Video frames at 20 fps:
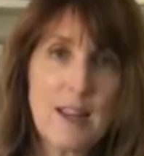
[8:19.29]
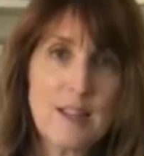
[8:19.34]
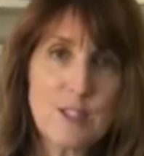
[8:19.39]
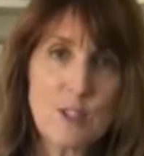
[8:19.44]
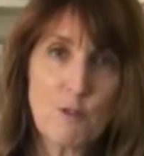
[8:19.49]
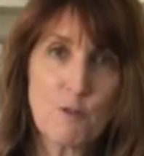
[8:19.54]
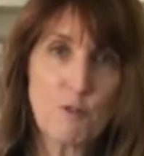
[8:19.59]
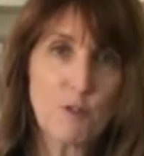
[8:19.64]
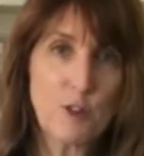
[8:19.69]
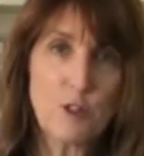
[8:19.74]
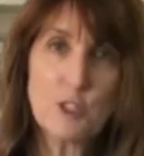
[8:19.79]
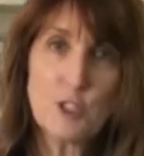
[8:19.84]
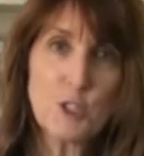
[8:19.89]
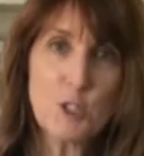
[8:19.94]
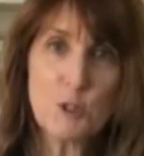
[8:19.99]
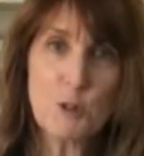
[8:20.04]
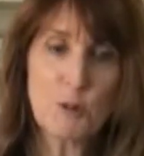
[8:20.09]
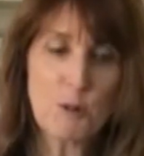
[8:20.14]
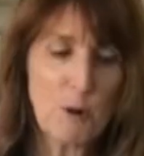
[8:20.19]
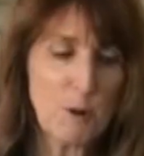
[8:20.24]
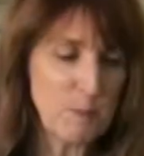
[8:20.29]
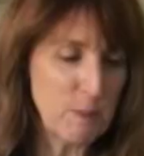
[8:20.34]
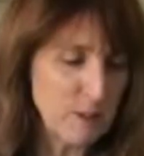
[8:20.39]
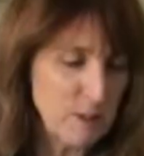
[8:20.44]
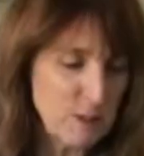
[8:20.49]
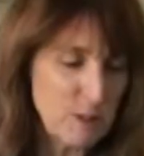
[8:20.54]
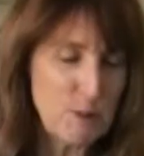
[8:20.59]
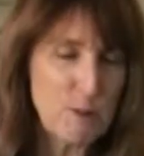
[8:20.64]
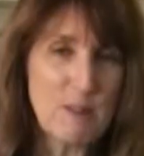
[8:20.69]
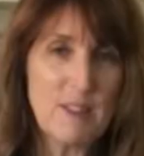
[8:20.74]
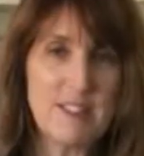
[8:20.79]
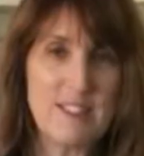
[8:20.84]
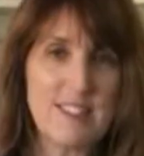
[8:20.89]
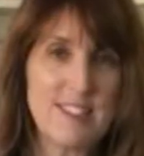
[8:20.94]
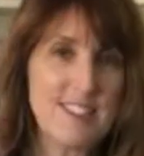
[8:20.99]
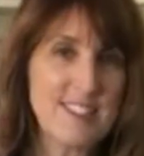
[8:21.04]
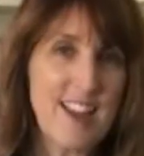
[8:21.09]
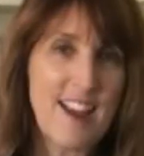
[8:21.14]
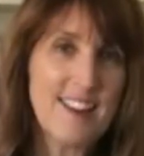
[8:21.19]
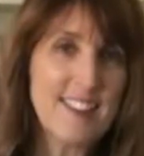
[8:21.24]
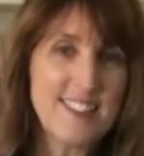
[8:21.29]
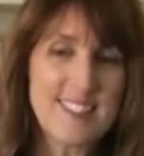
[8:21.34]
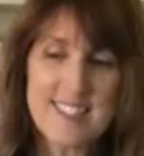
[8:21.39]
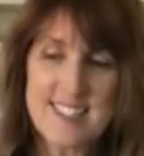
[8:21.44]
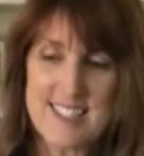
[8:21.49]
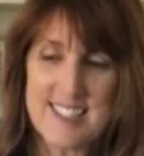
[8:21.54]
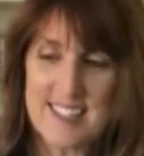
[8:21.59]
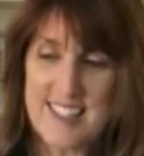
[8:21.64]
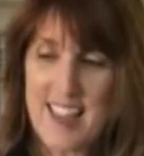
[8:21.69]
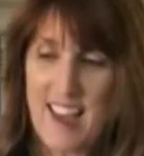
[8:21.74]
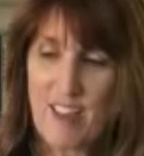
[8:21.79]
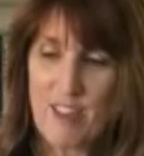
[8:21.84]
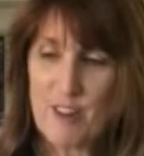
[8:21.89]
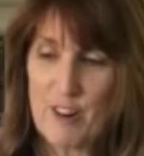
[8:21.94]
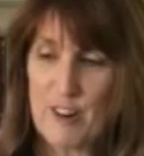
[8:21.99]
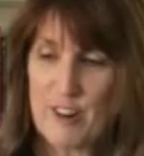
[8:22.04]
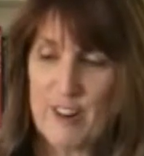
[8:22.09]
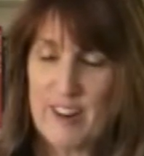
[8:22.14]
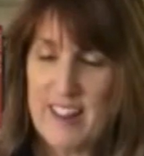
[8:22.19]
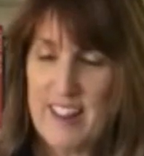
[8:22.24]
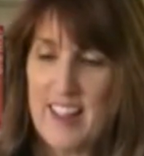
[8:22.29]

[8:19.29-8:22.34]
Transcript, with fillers: as a virtue group and do these studies together.